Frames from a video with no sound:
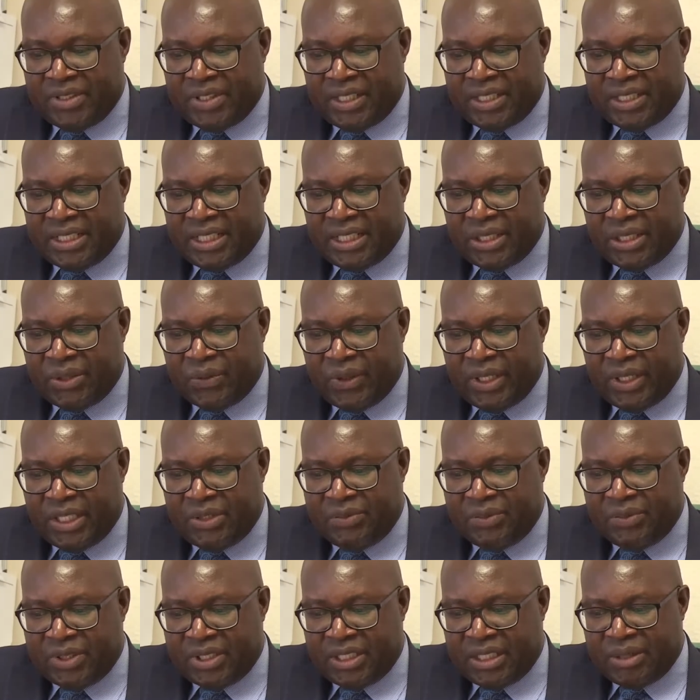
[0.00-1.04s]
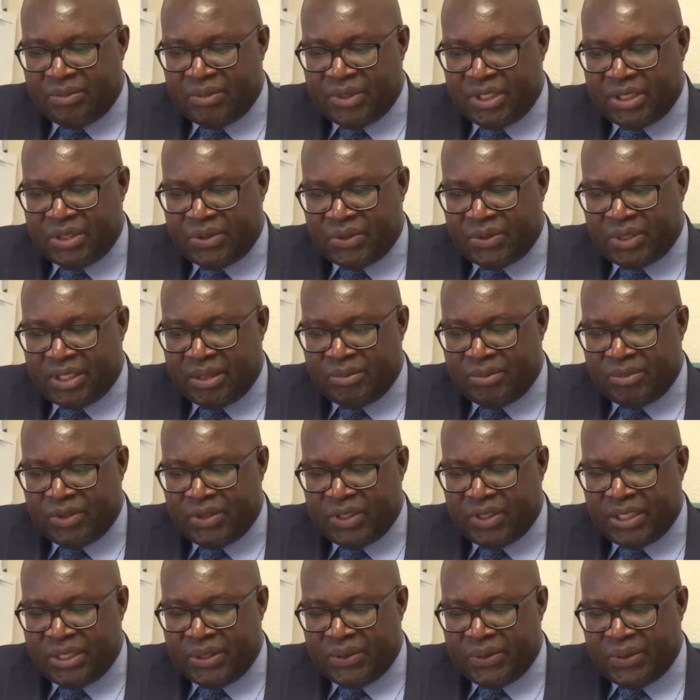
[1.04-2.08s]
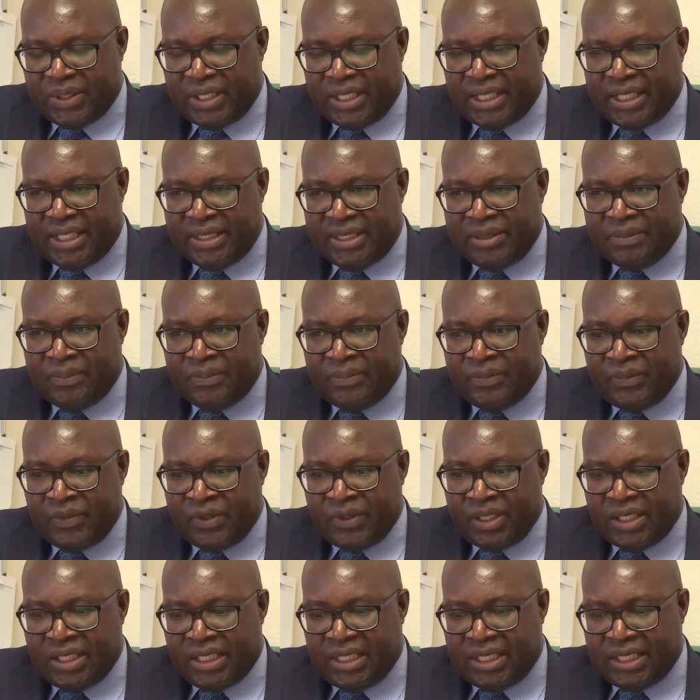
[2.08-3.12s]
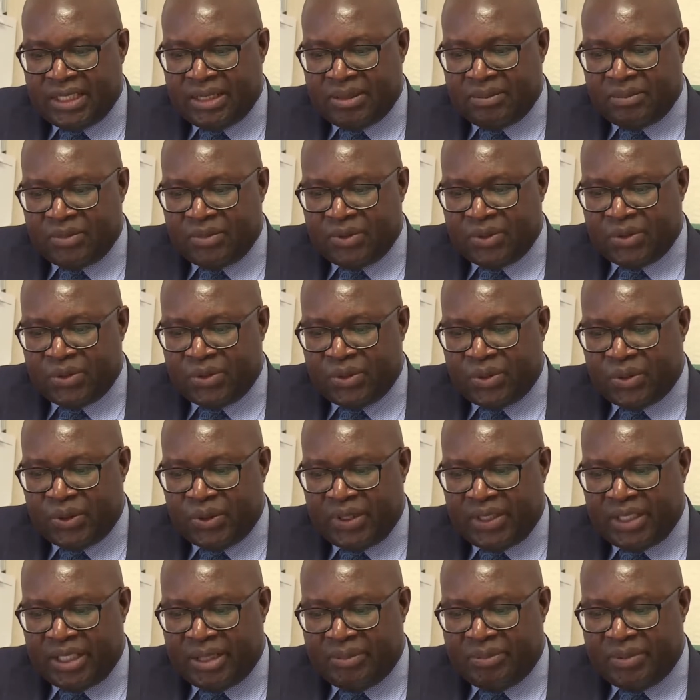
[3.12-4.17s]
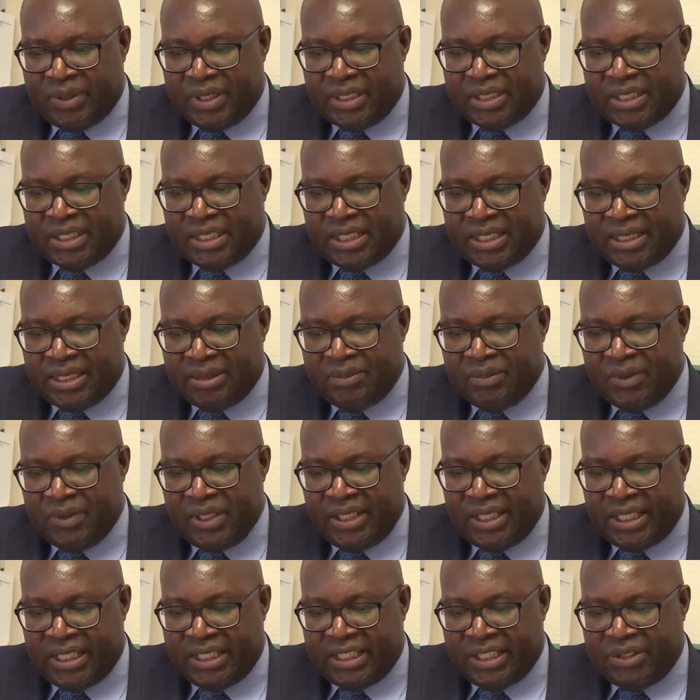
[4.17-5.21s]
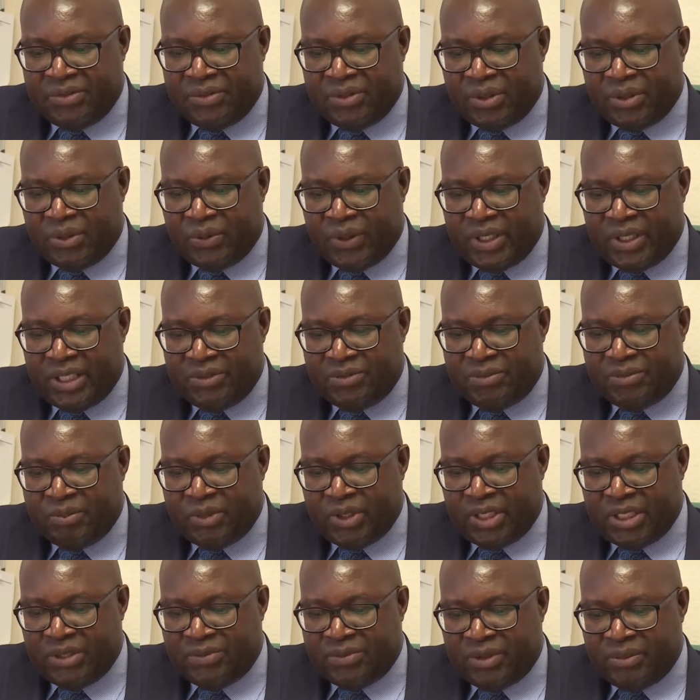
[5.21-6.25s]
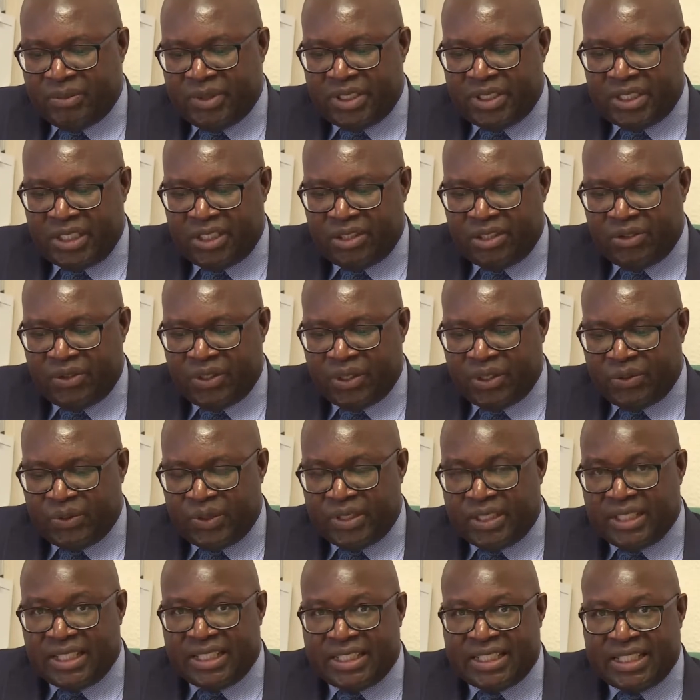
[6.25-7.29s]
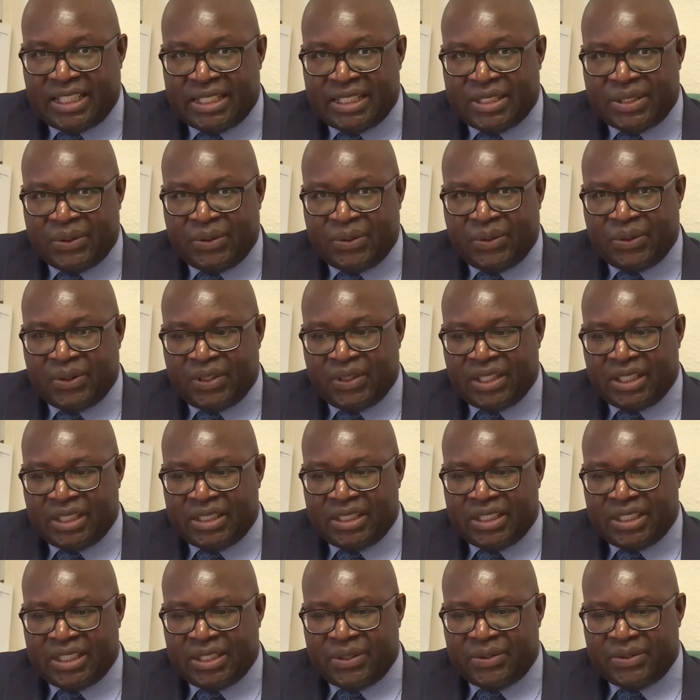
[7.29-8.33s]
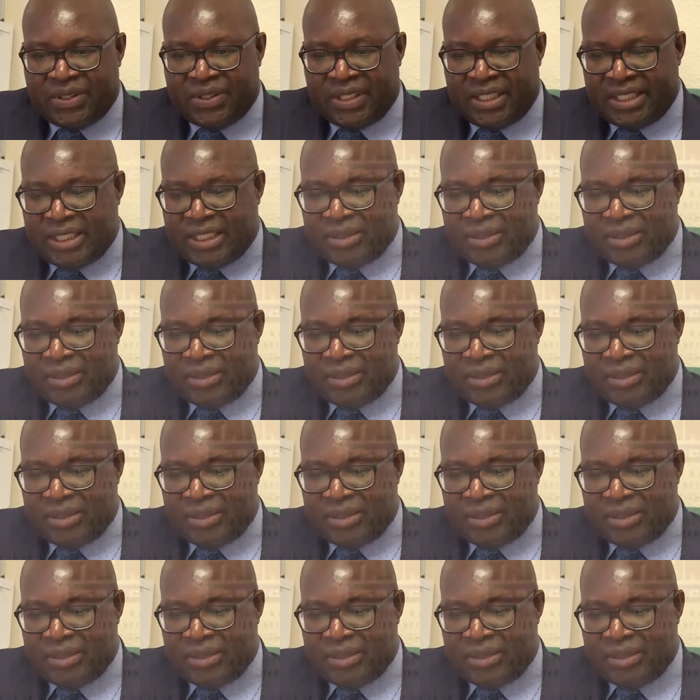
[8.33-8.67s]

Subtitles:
that are required for someone to come to the UK to join their partner. And if you require more information, you can contact us on the details that